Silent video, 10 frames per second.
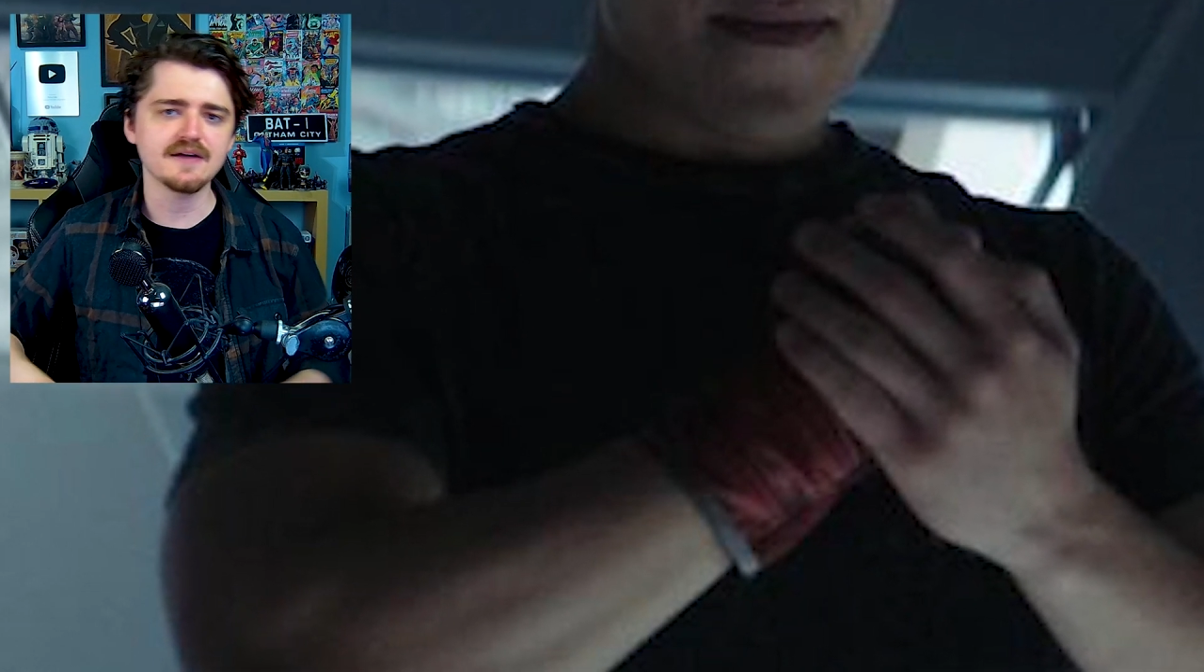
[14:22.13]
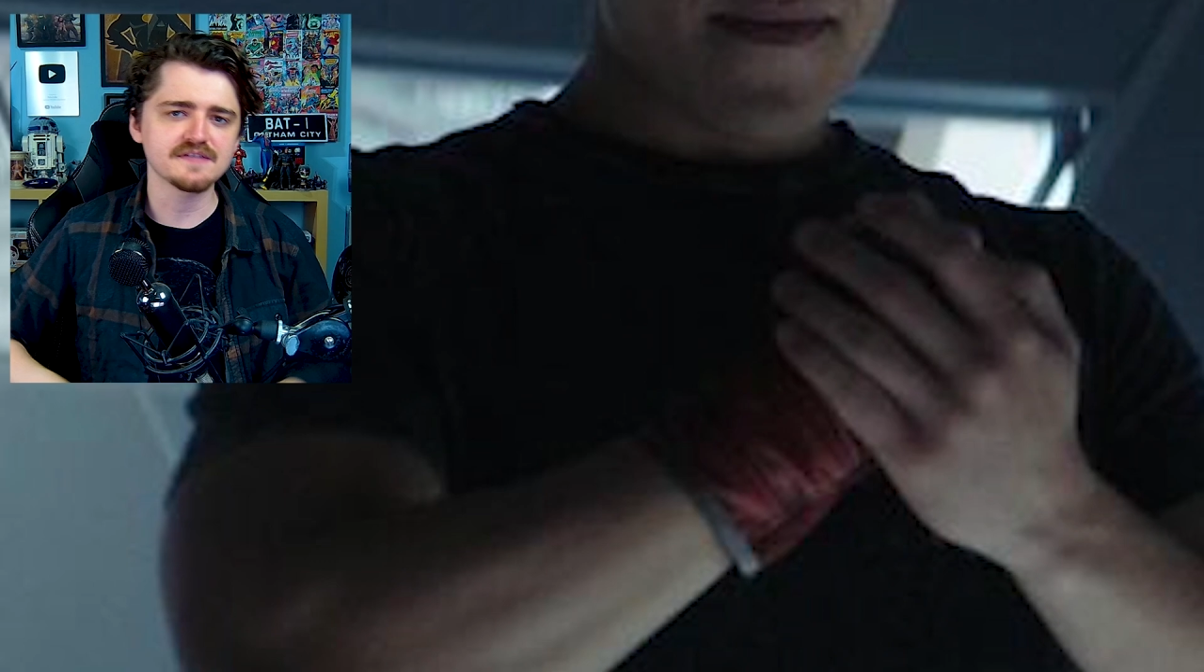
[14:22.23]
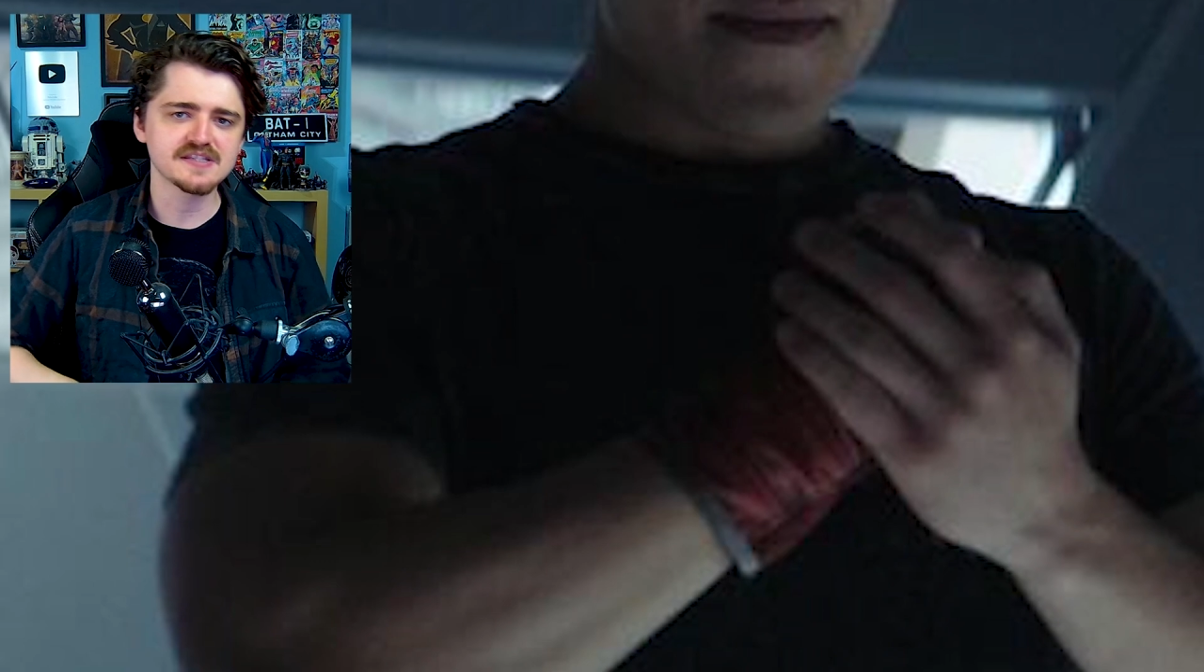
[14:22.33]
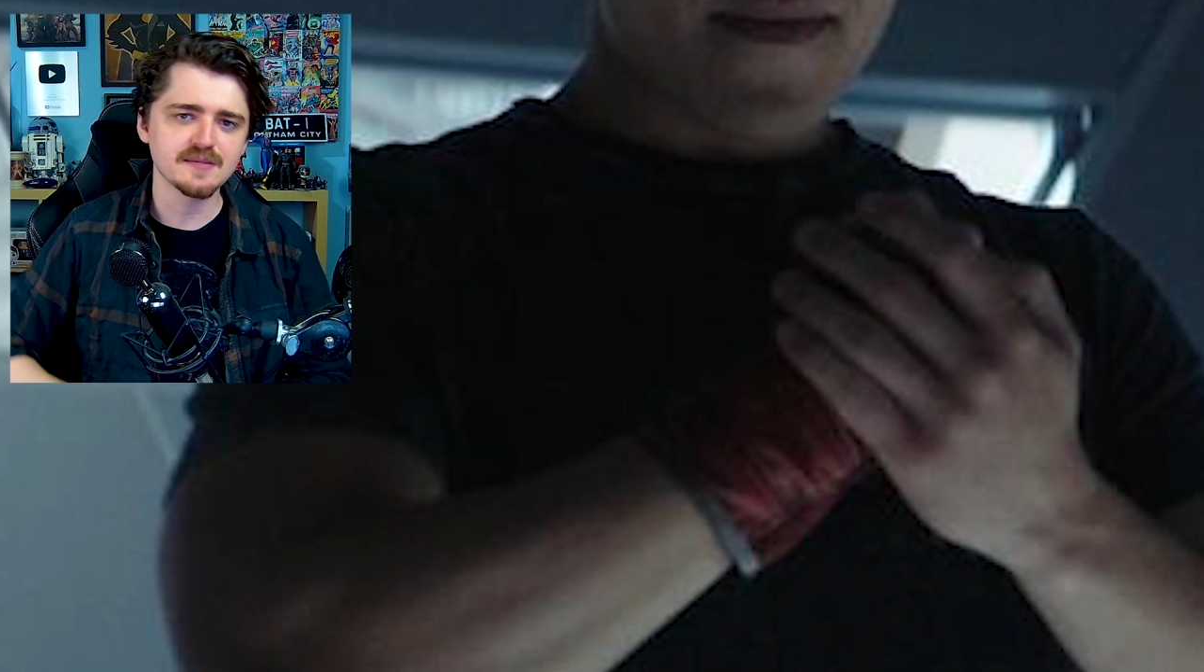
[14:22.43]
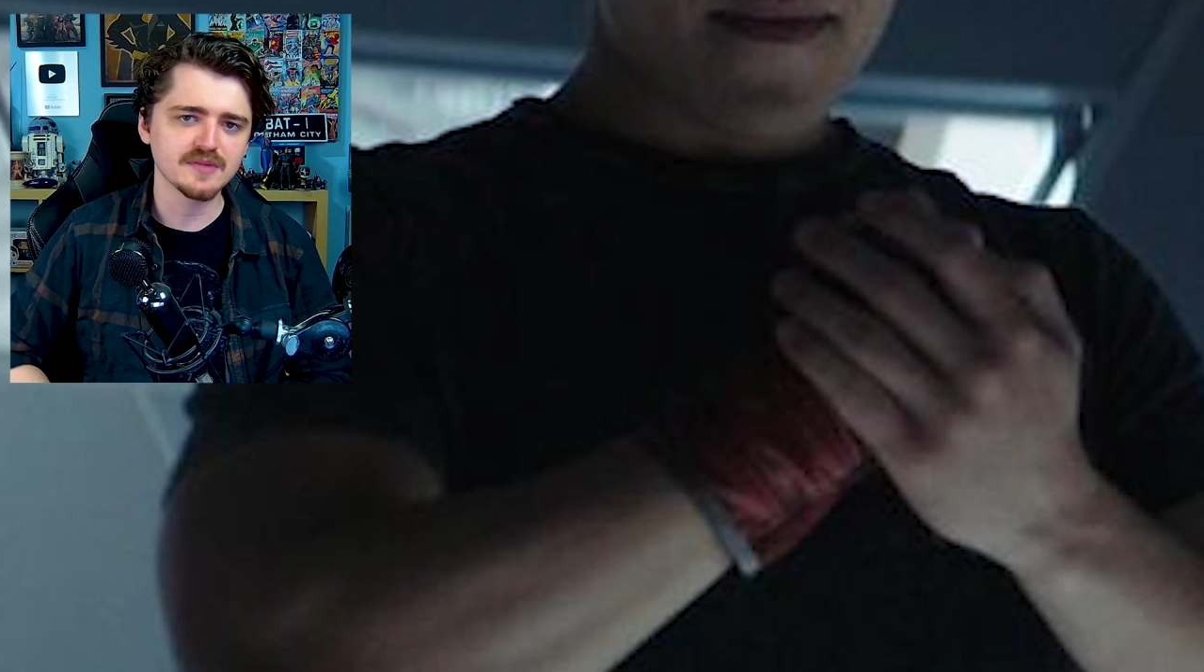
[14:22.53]
a
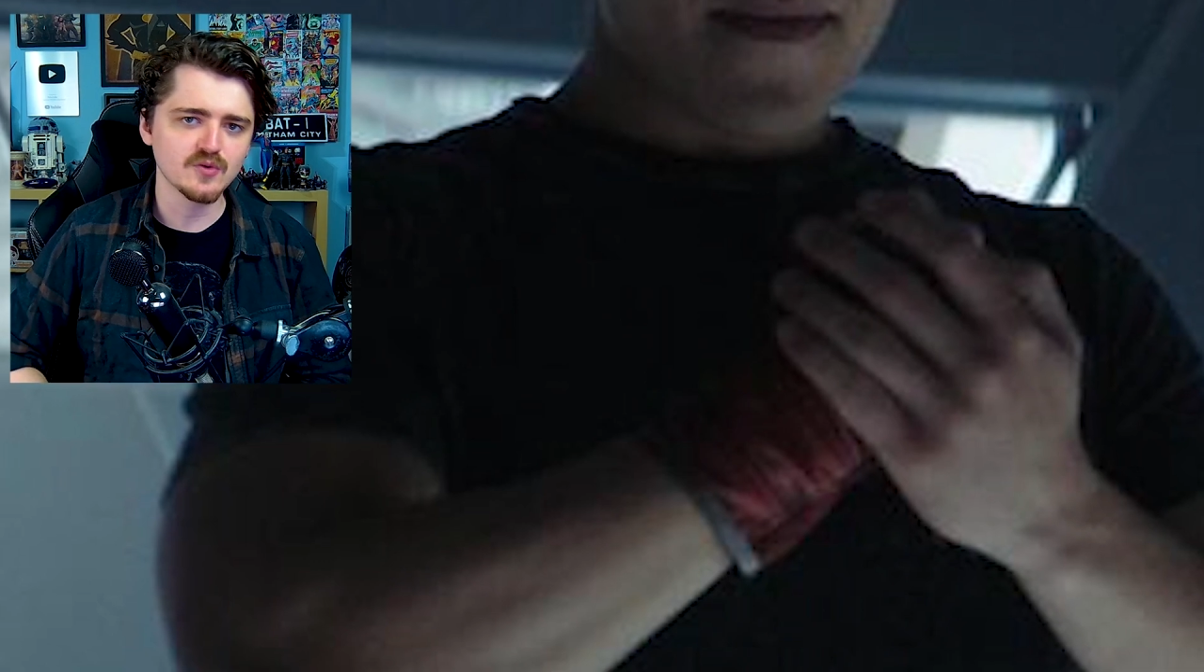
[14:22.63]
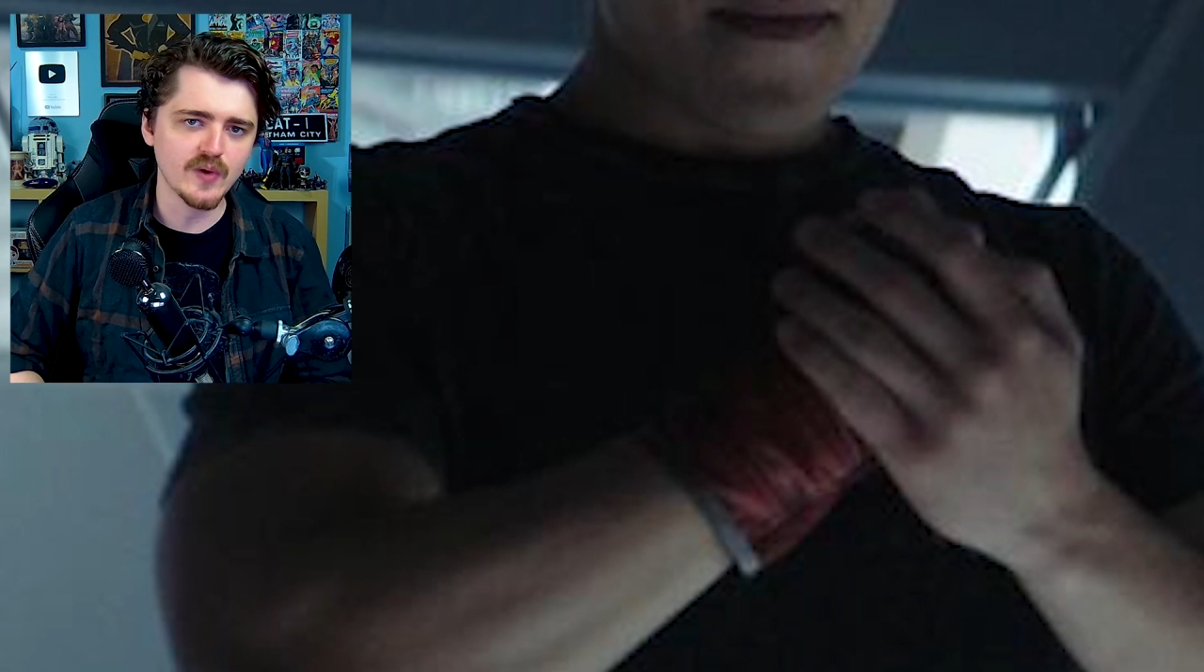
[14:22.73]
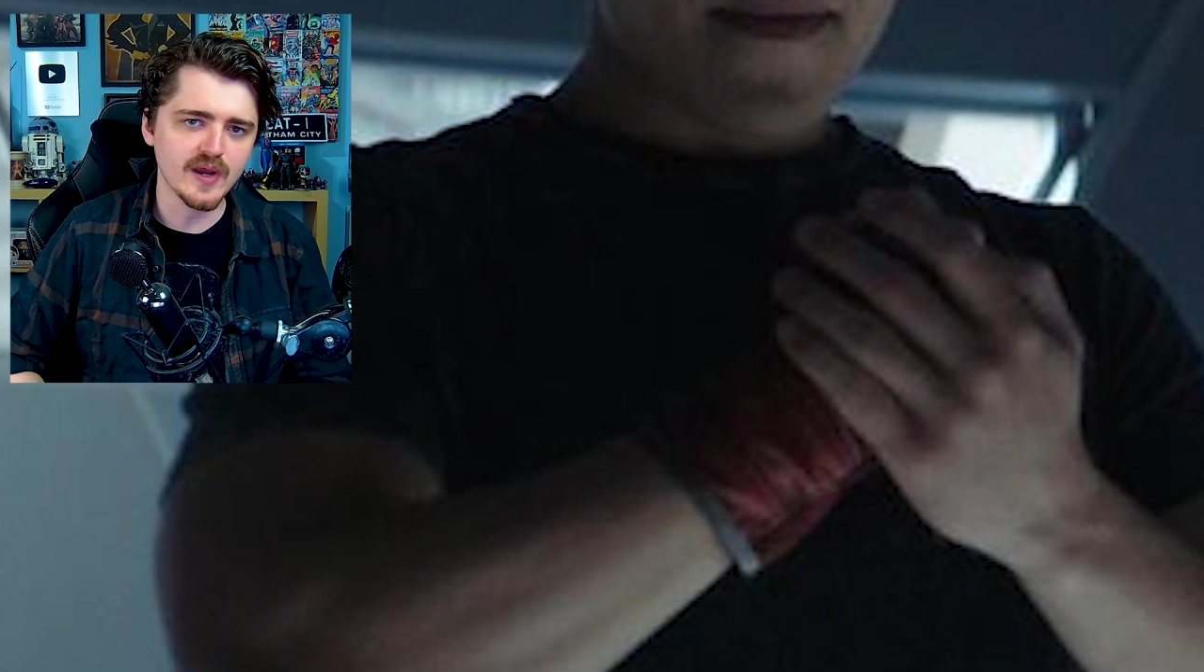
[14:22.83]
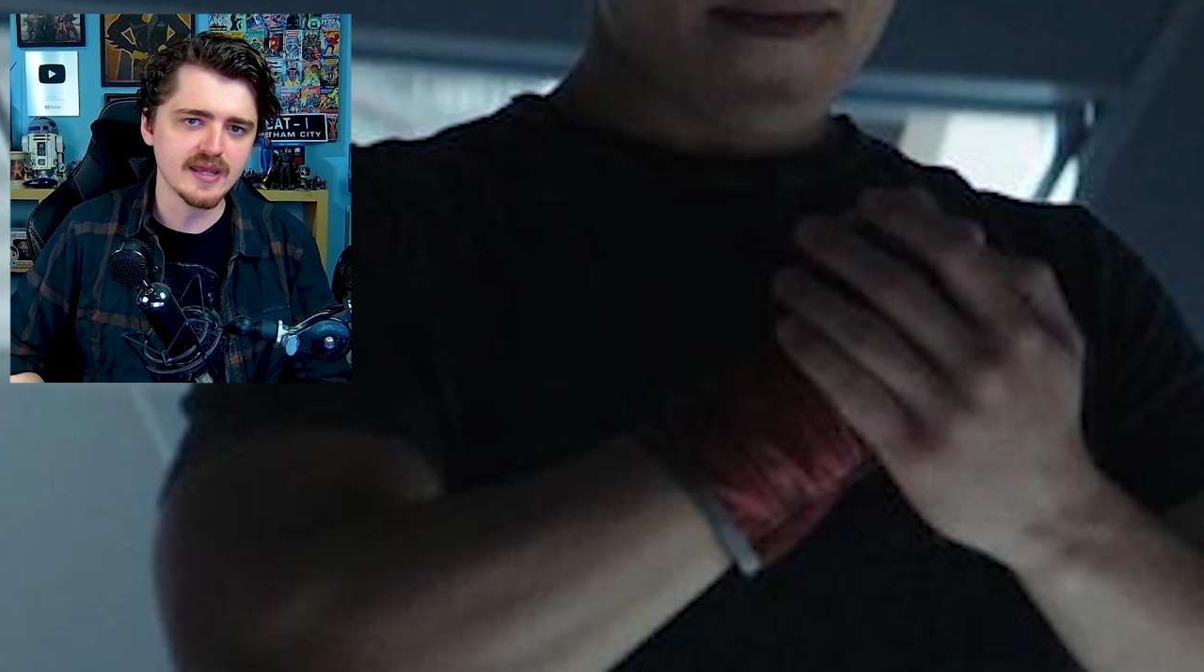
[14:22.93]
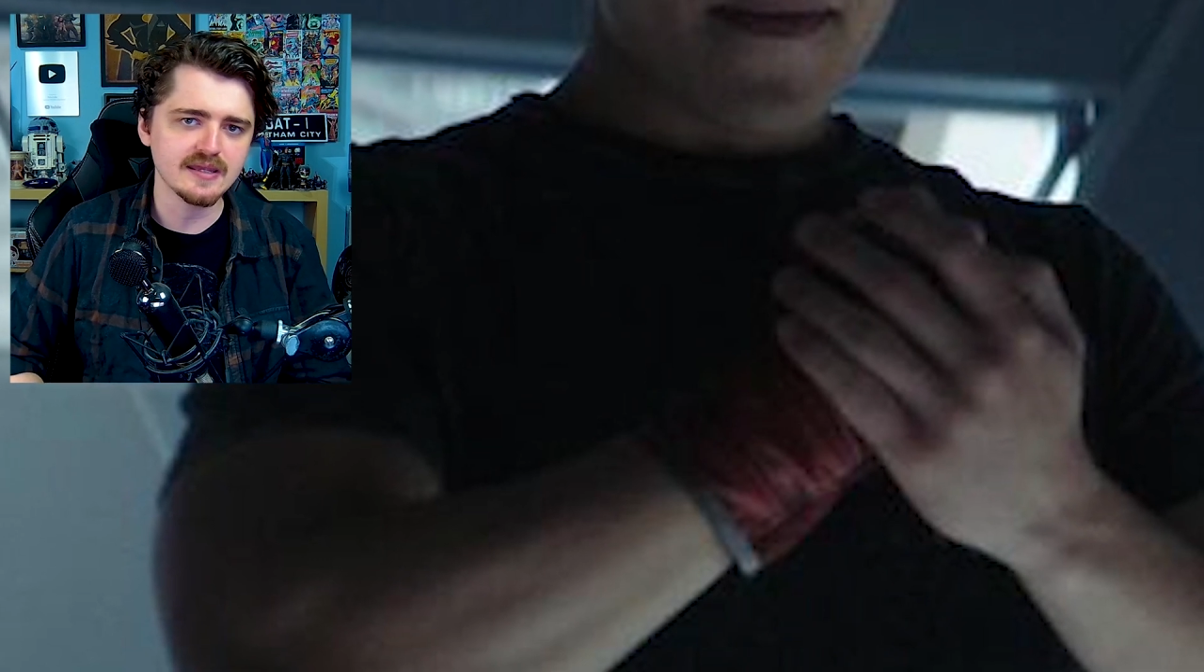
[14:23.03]
similar
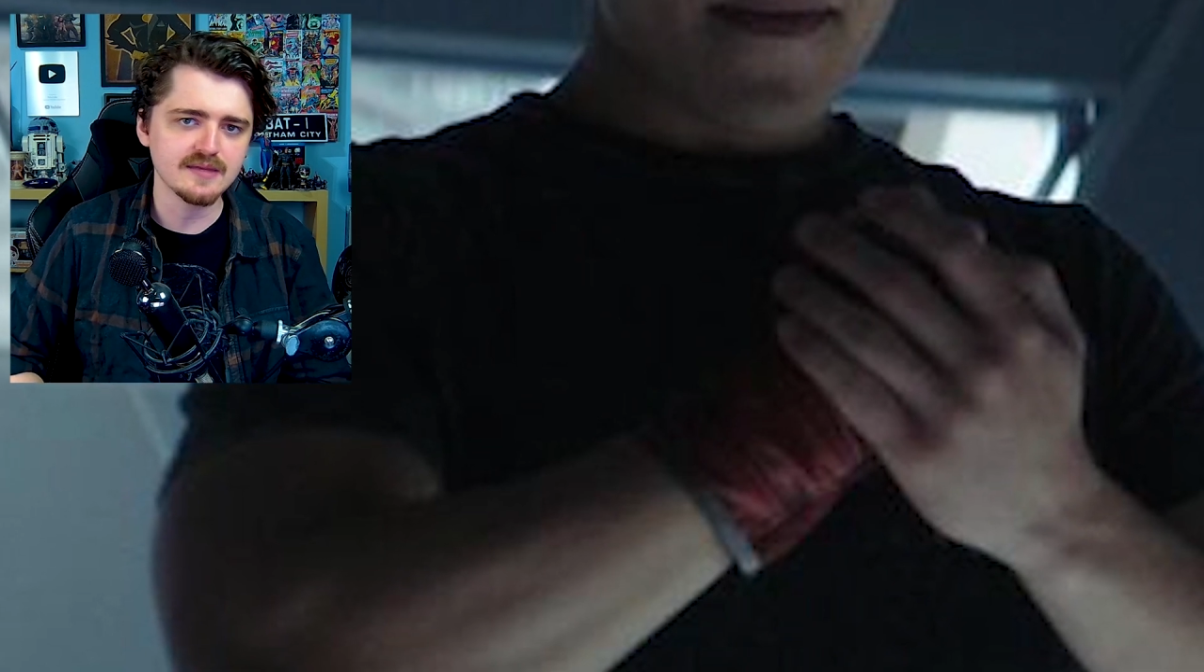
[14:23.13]
way